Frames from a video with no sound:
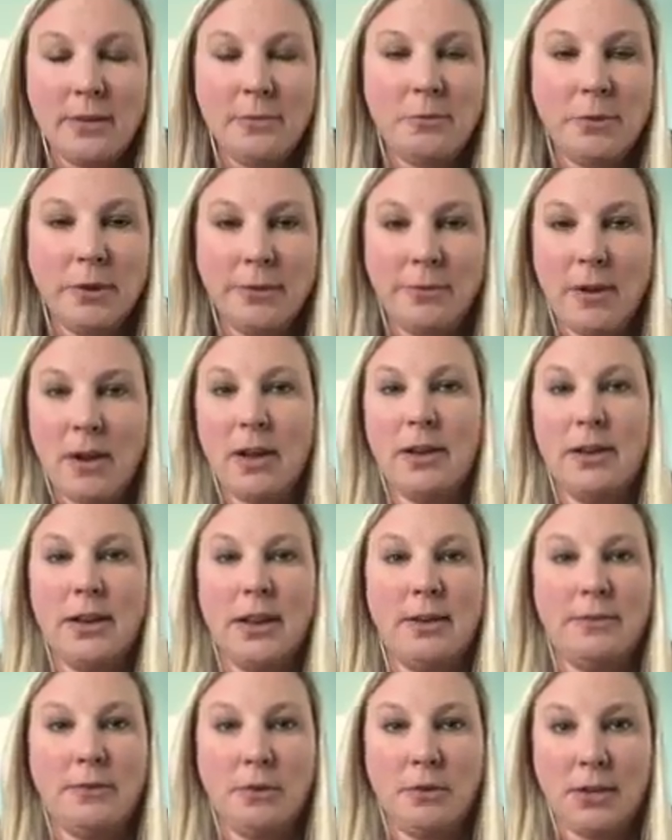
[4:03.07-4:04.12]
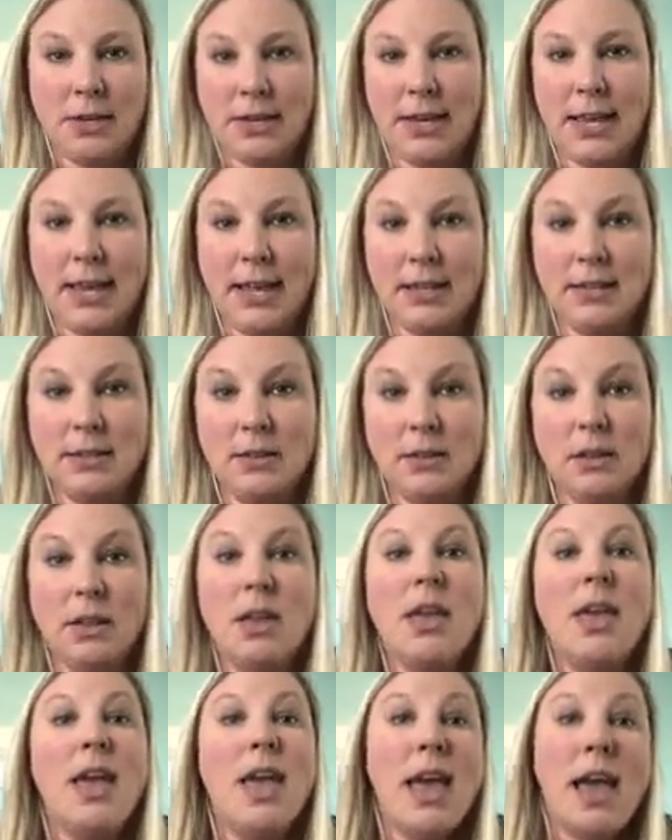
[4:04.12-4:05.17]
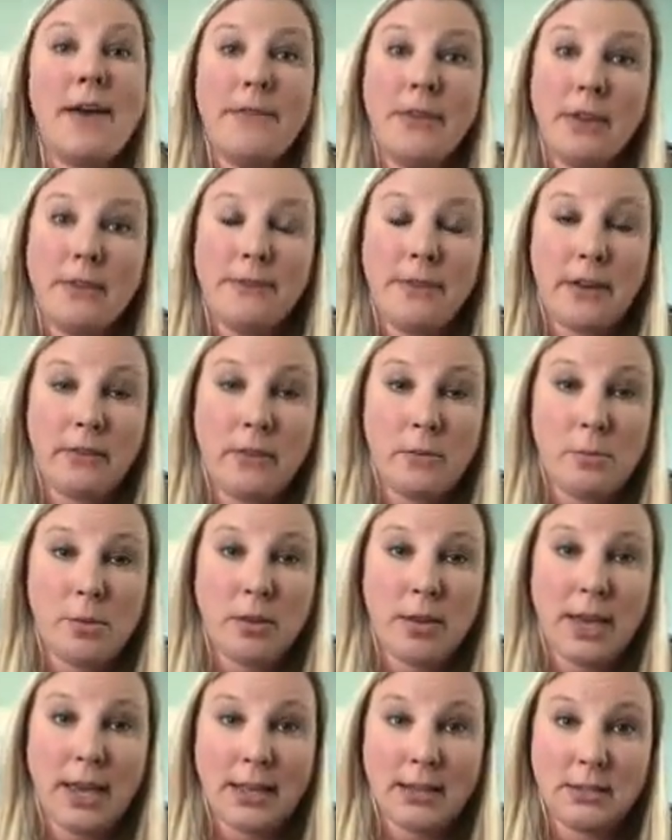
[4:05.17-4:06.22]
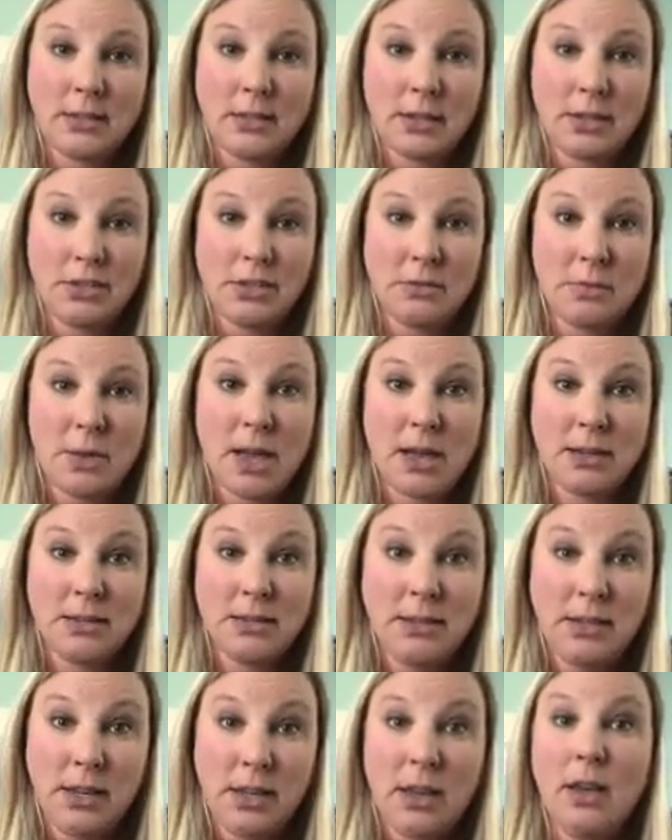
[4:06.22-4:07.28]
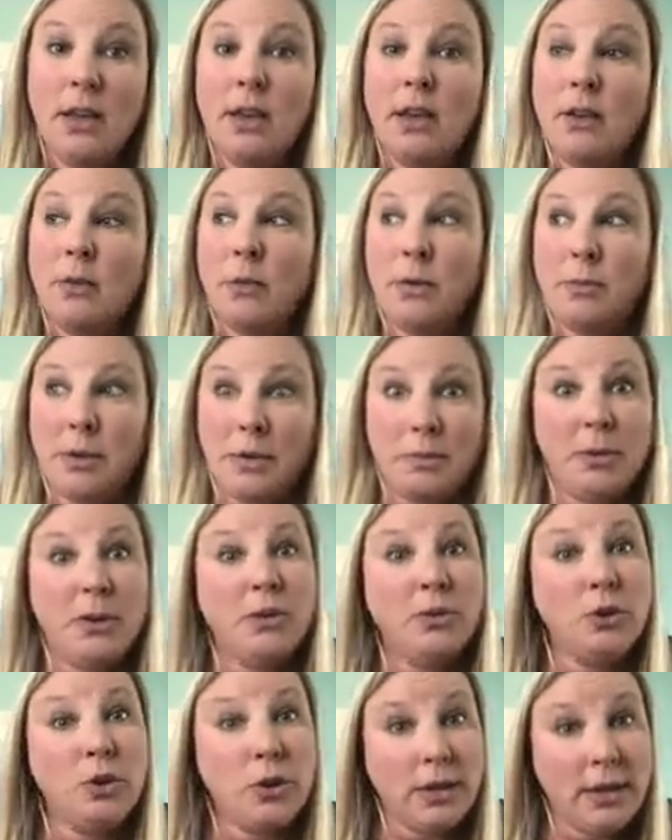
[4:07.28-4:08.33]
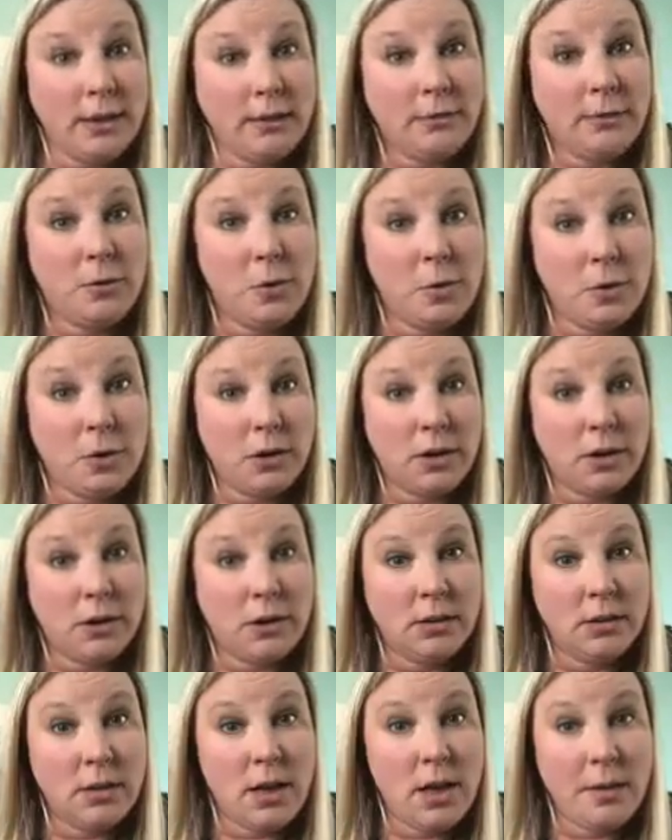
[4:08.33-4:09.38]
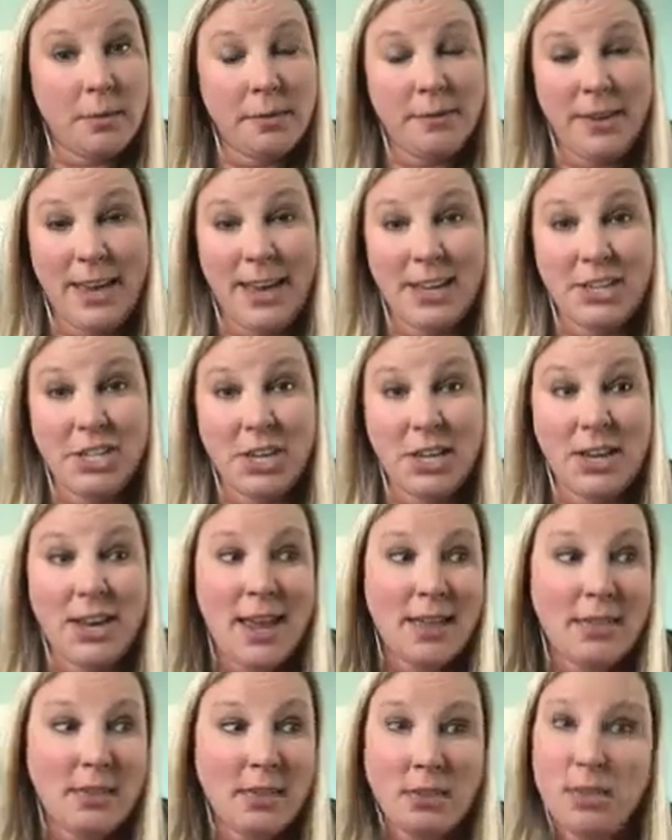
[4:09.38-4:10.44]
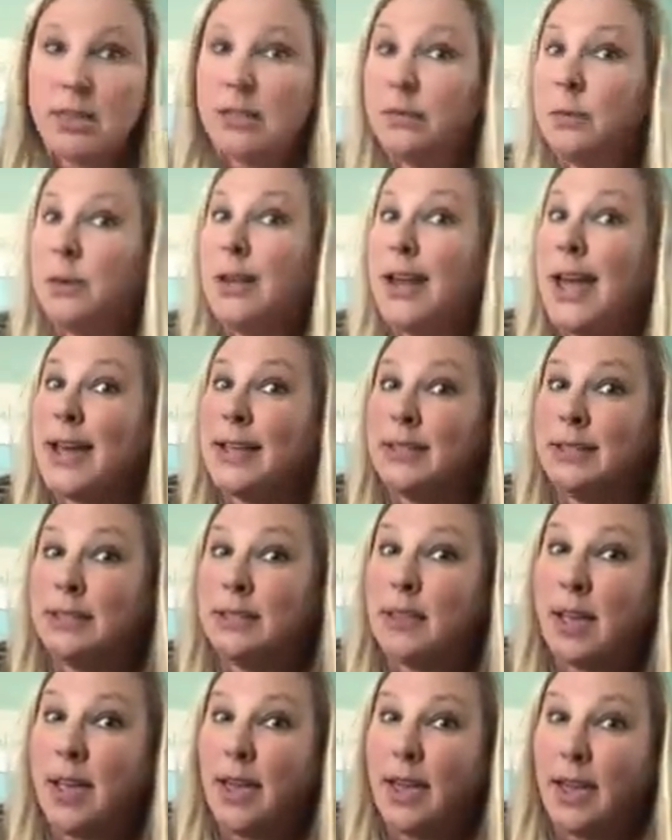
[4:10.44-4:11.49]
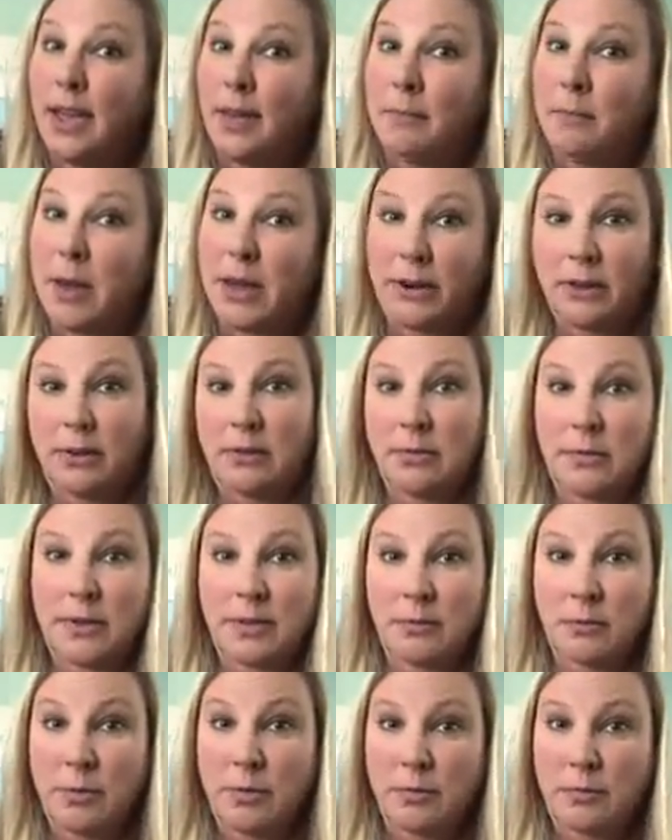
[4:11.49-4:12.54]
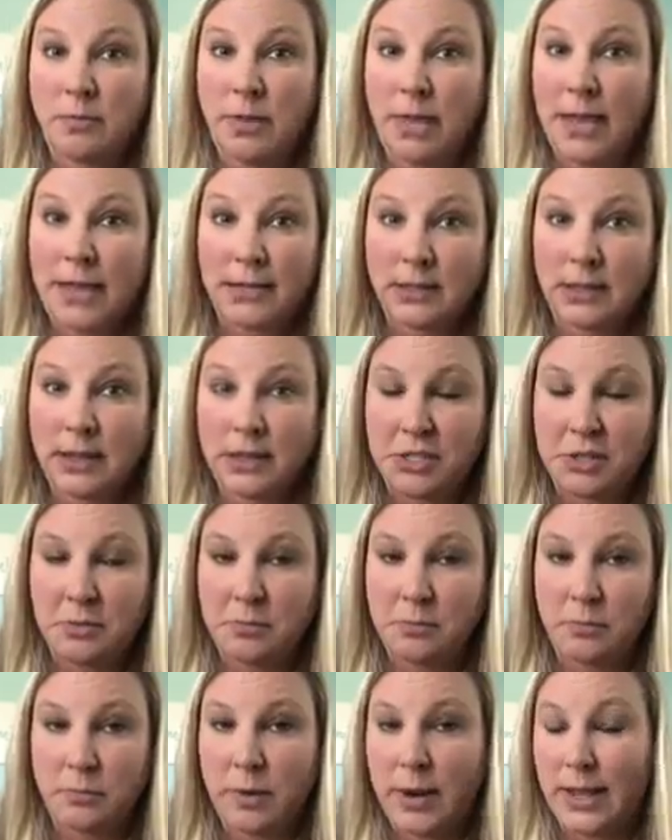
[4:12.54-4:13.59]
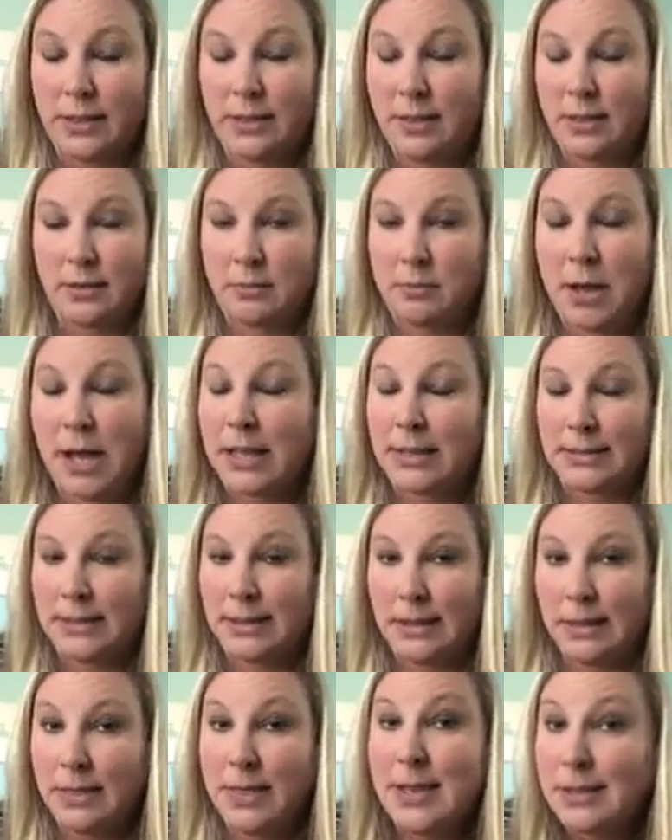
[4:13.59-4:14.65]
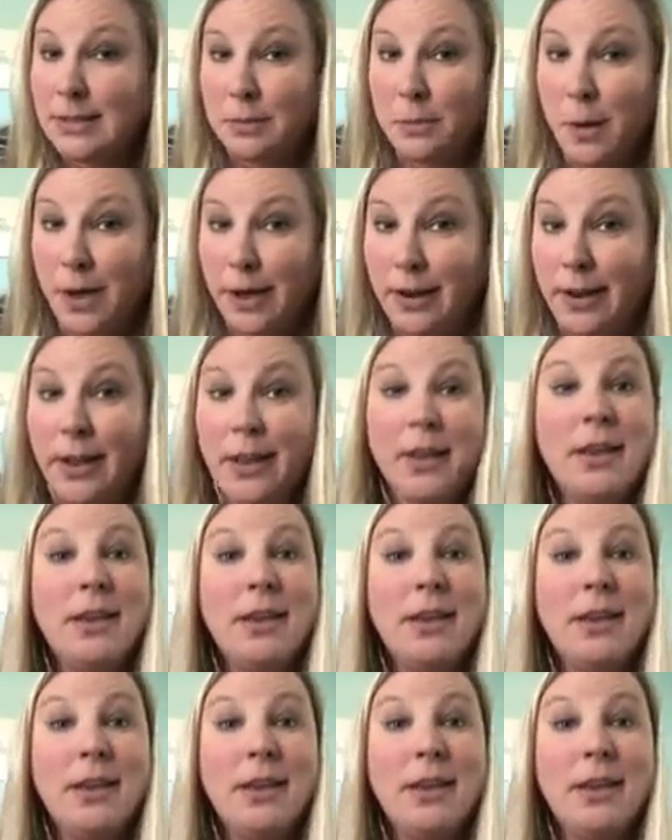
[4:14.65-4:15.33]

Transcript: of refund if you need to cancel, having a favorable cancellation policy. When people are looking for a vacation, and then this one has a better cancellation rate policy than this one,